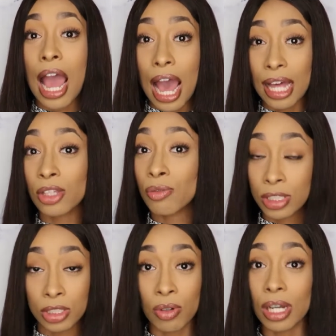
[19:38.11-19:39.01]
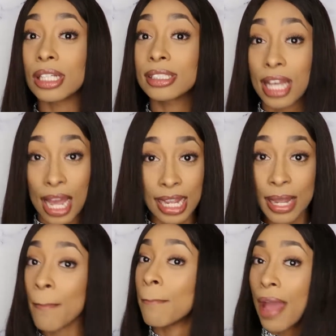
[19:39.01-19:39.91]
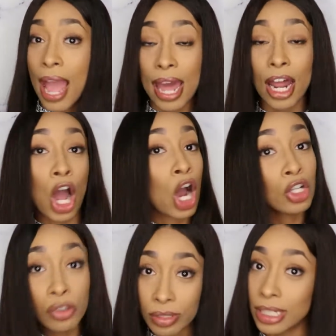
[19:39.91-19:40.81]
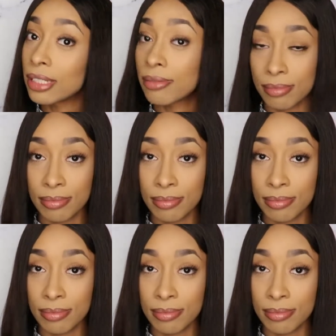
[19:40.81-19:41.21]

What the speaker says: at the restaurant tight, mad, hungry,